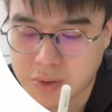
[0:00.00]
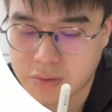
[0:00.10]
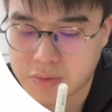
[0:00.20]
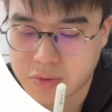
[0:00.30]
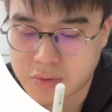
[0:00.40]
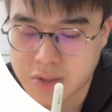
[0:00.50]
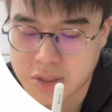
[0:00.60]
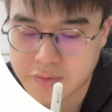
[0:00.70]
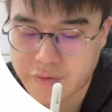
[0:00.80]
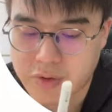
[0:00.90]
well. So this
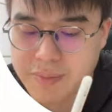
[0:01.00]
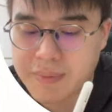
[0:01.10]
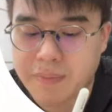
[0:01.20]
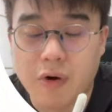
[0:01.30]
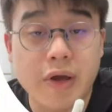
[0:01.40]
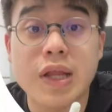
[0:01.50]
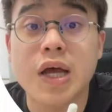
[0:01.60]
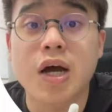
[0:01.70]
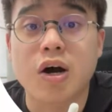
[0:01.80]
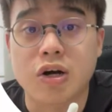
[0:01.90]
is for the midpoint
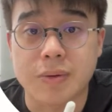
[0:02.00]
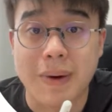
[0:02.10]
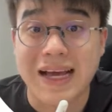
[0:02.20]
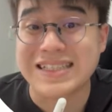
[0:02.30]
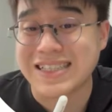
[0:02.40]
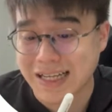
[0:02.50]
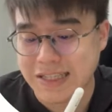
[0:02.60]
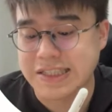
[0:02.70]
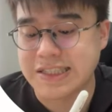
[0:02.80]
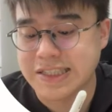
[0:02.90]
or the
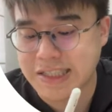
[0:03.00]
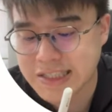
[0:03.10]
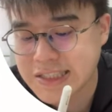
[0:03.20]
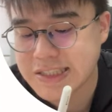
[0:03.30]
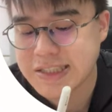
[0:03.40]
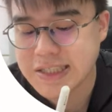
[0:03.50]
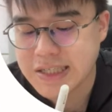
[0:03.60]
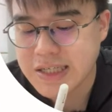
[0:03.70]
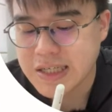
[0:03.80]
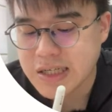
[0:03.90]
bisector here.
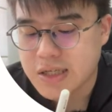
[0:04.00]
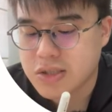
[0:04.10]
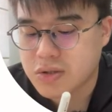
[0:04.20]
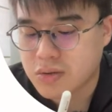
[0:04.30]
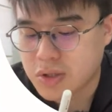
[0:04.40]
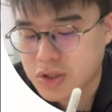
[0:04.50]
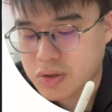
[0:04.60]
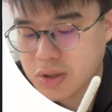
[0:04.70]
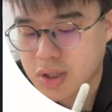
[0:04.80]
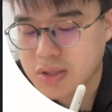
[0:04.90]
So it
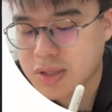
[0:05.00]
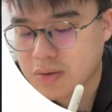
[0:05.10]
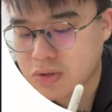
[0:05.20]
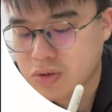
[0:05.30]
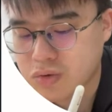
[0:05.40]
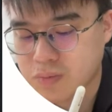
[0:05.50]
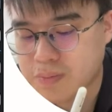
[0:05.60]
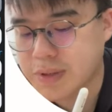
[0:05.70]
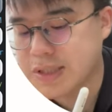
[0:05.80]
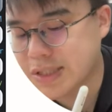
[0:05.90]
turns out to
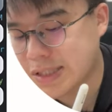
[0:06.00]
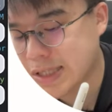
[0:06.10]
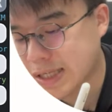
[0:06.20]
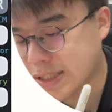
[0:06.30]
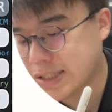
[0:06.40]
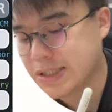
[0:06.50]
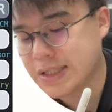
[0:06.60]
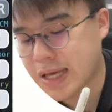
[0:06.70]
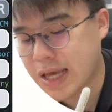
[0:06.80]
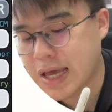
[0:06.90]
be 6
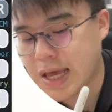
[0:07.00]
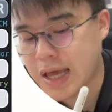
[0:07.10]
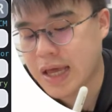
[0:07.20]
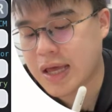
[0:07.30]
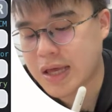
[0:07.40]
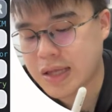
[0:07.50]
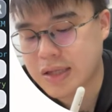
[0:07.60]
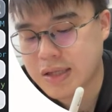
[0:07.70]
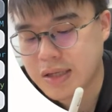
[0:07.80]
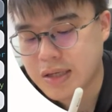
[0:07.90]

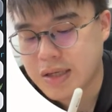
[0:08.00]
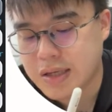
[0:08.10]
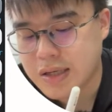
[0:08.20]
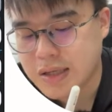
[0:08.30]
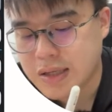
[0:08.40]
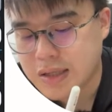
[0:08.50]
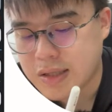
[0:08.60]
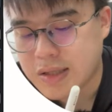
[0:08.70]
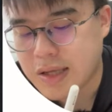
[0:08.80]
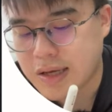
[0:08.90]
and
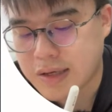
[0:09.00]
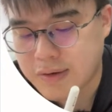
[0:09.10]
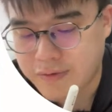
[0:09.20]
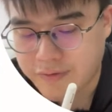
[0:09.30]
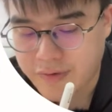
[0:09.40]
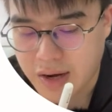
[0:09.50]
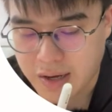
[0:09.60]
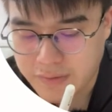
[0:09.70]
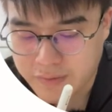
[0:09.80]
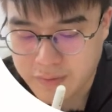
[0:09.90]

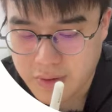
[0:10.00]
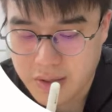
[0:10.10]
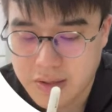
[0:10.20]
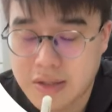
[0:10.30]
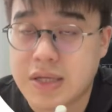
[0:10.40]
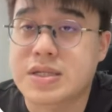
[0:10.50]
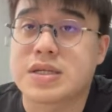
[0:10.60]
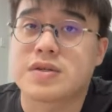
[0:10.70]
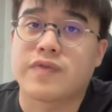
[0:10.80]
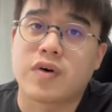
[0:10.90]
-5. Okay, this
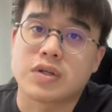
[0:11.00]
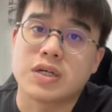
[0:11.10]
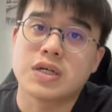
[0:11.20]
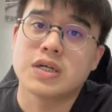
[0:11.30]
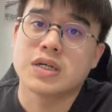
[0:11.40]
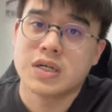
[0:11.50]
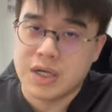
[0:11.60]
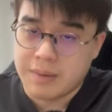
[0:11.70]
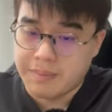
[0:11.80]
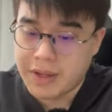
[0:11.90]
is for the
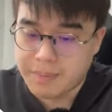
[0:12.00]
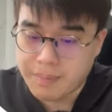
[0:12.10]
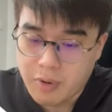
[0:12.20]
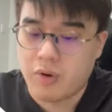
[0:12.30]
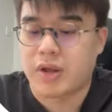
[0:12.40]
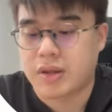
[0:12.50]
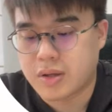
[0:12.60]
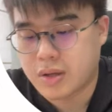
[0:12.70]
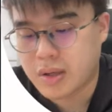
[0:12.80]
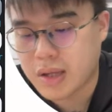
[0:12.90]
midpoint.
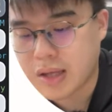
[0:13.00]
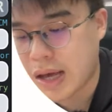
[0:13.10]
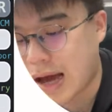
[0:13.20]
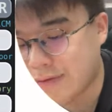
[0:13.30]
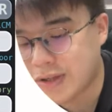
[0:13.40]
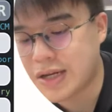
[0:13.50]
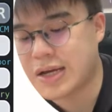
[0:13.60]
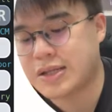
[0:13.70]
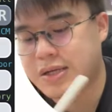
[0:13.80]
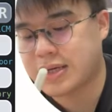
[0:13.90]
Okay, after
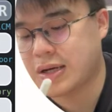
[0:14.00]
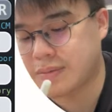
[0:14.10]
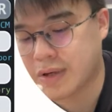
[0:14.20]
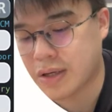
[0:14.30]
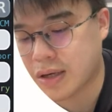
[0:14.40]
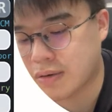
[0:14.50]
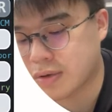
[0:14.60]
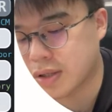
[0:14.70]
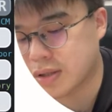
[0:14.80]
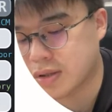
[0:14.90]
that, I'm going to
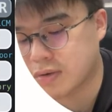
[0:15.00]
calculate the